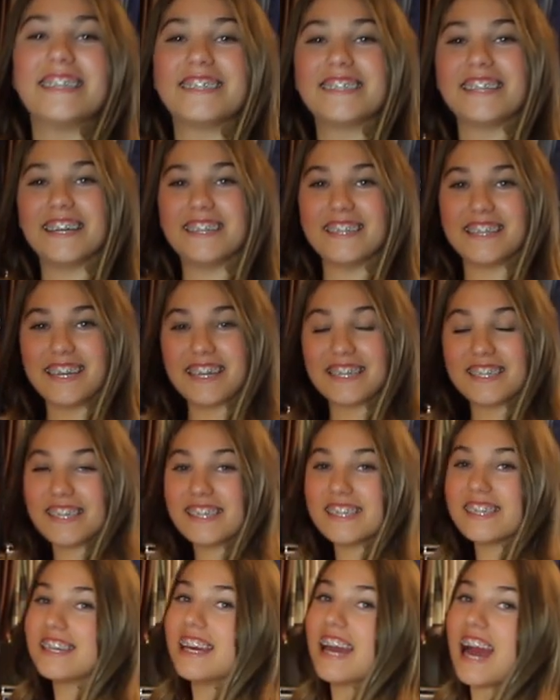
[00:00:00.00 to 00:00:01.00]
So this
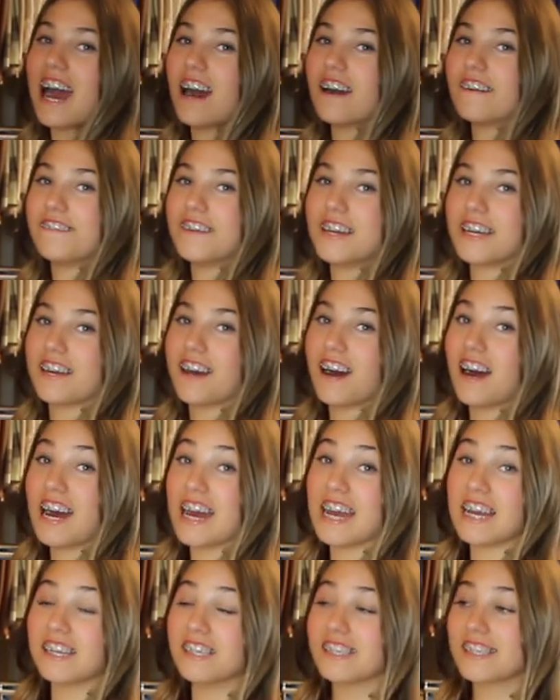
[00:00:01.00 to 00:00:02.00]
is the outfit,
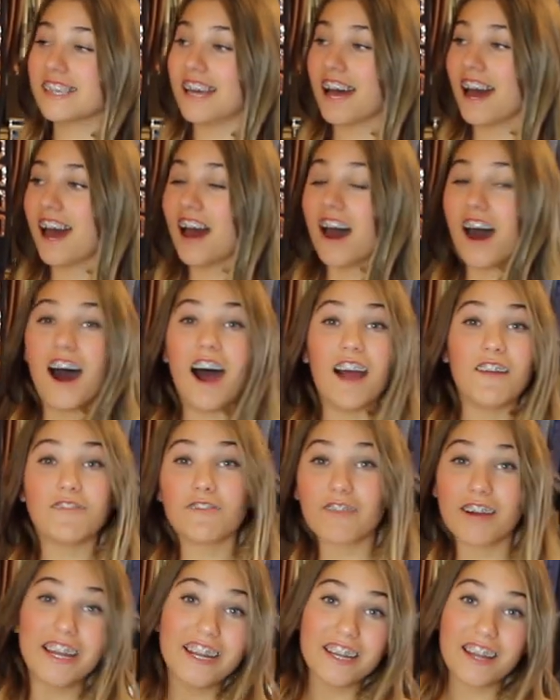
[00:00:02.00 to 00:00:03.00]
guys. I
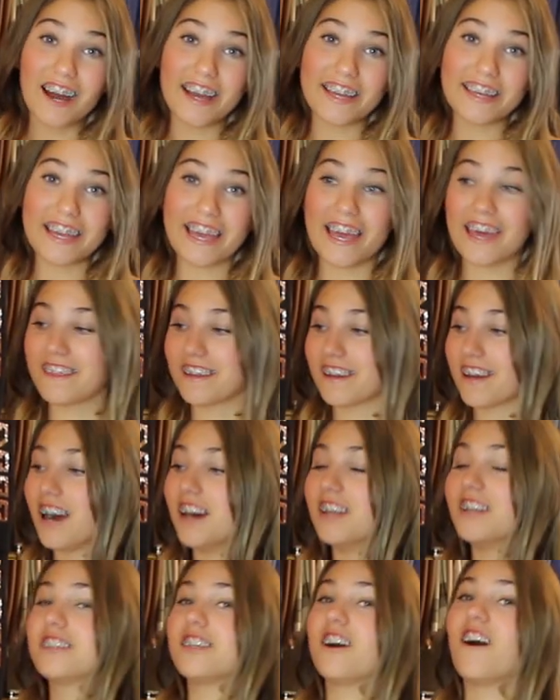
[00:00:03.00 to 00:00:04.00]
really like it. The
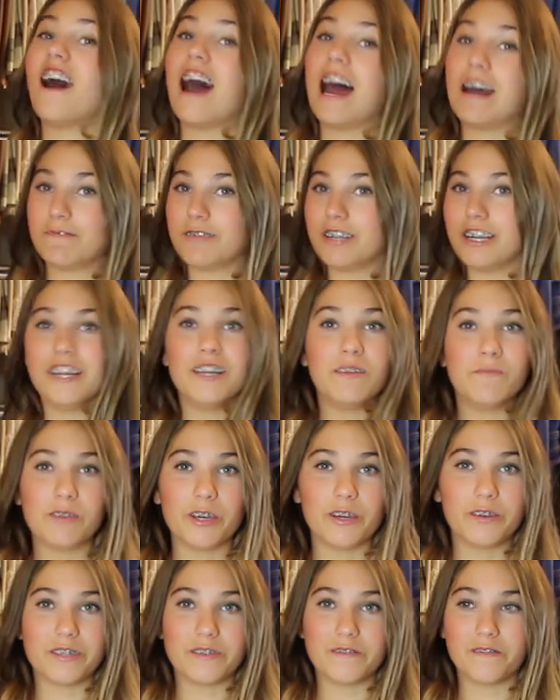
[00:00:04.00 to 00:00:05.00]
colours are absolutely
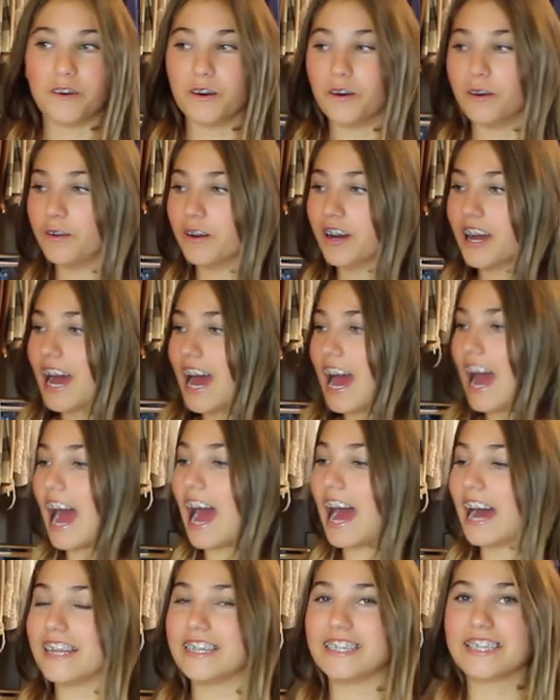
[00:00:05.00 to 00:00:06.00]
beautiful.
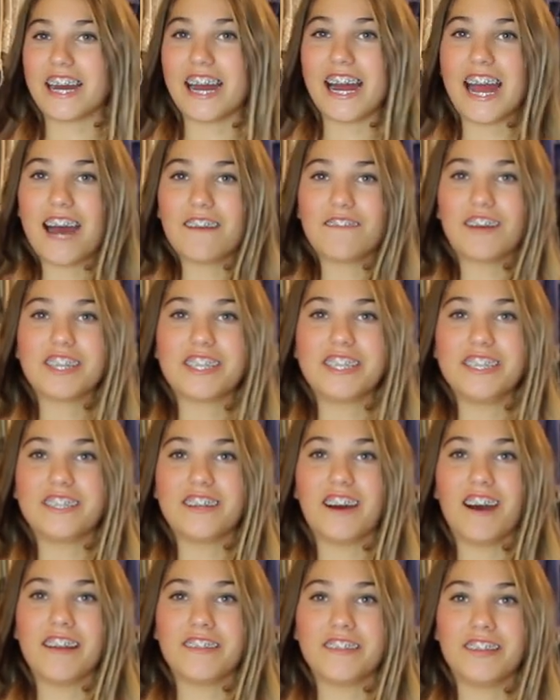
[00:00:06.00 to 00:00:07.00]
And I have actually
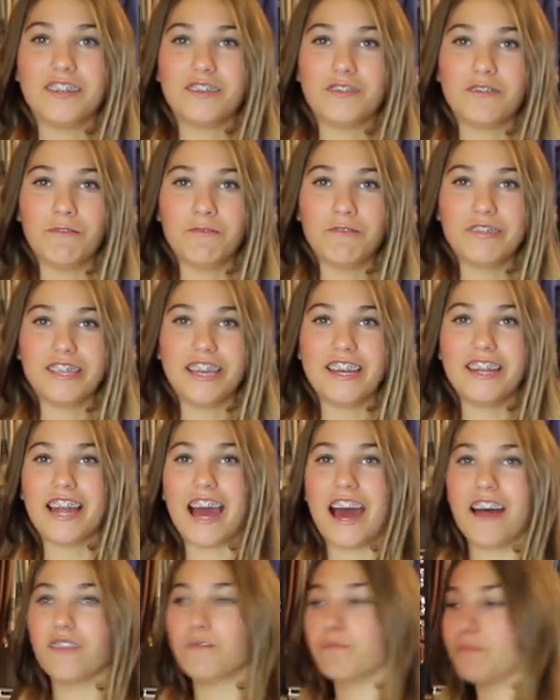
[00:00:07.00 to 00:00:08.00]
tied these shorts in
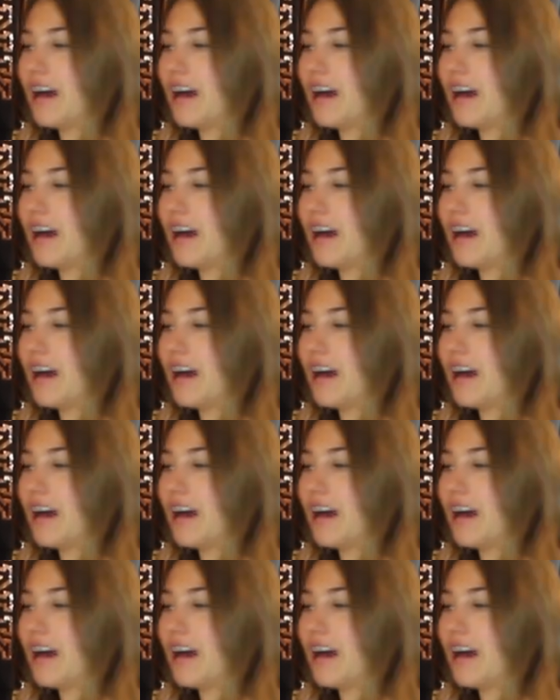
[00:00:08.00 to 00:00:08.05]
at the